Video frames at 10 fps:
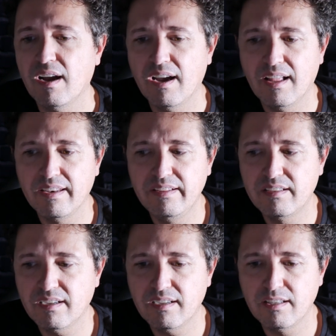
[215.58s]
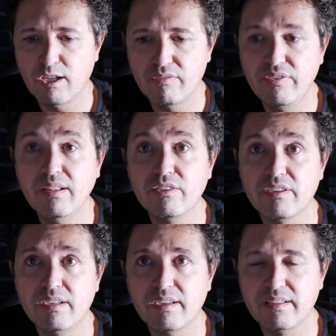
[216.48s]
a little
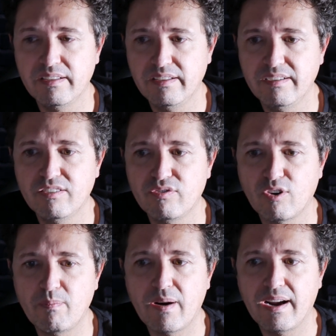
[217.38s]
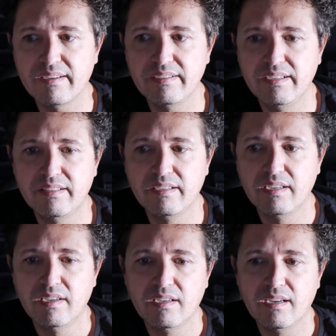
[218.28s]
filter. This is for parasite
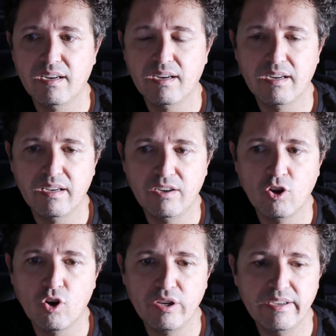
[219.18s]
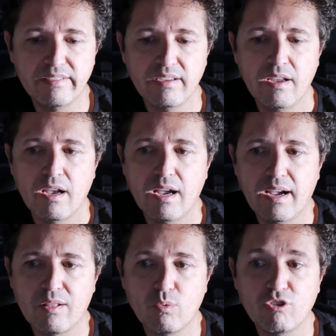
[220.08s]
noise,
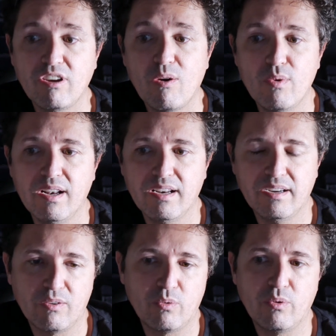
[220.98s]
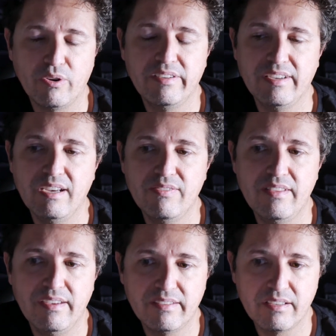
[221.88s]
and once I will receive
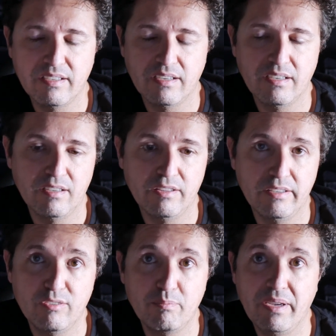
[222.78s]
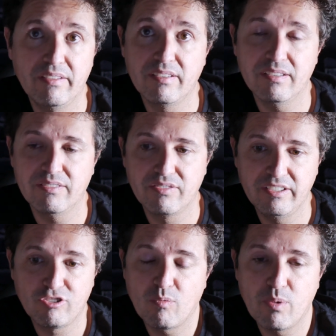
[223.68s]
this piece of
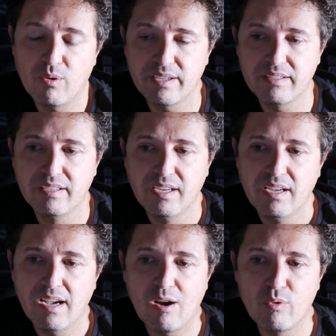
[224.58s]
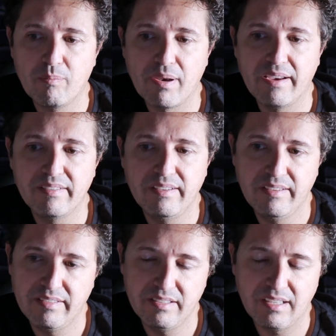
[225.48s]
this component, I will place
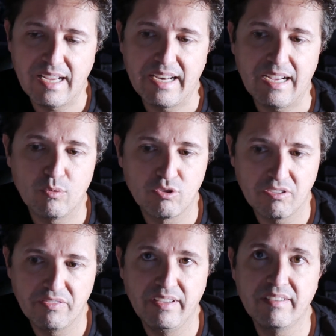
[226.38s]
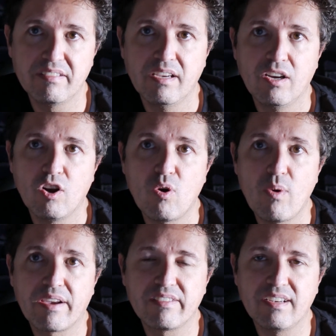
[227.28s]
this in the line out of this
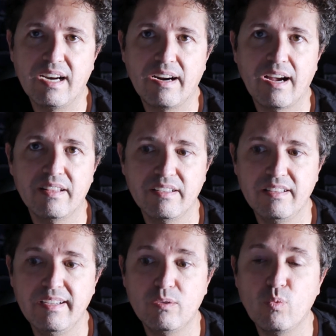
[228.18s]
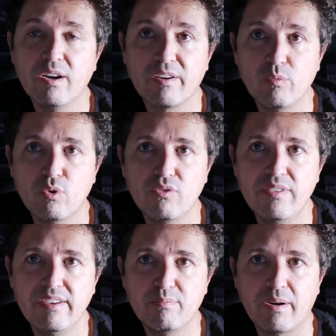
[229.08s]
GoXLR, and it will remove
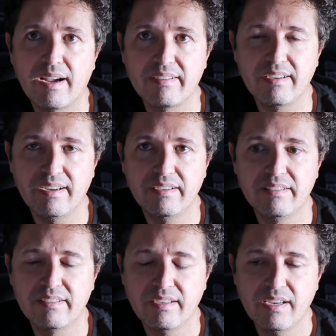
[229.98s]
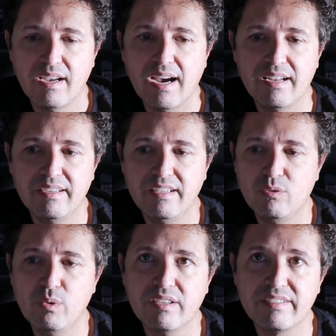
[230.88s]
these parasites and it
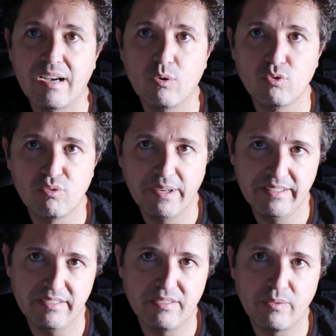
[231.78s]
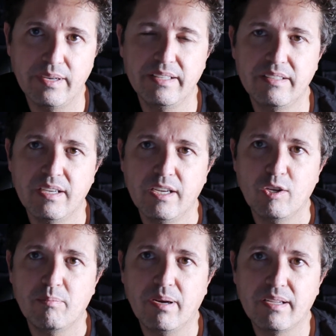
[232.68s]
will sound better, right?
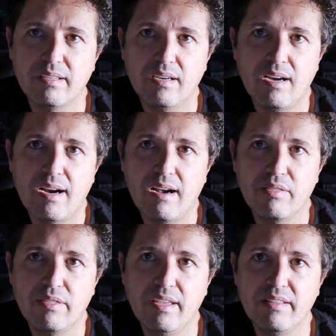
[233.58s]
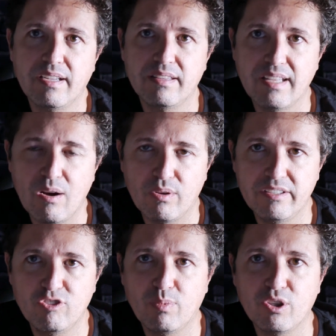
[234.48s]
But I think that now at
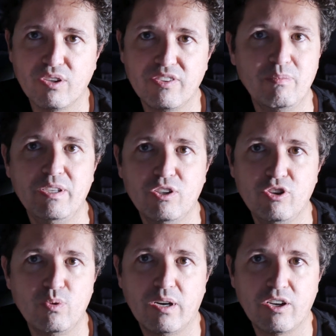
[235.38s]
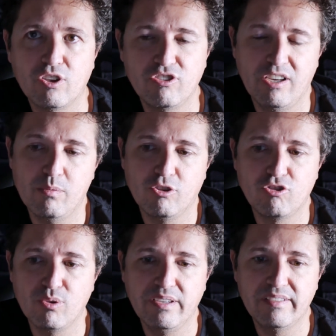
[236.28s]
this point of the video you are not able
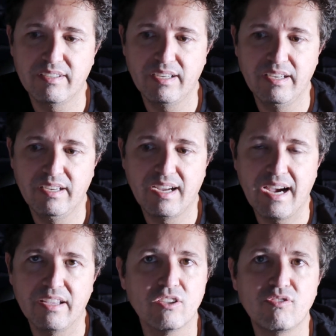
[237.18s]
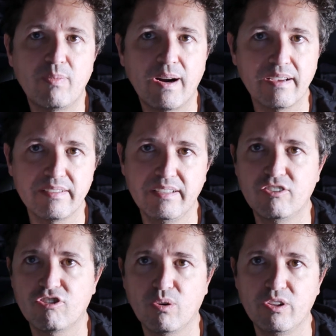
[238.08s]
to listen any kind of
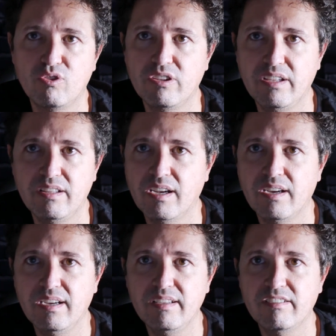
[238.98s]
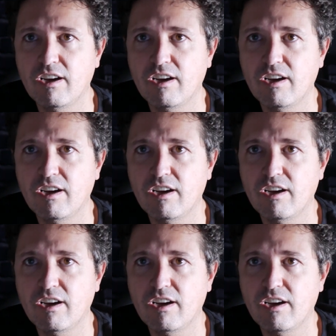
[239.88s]
parasites, so it is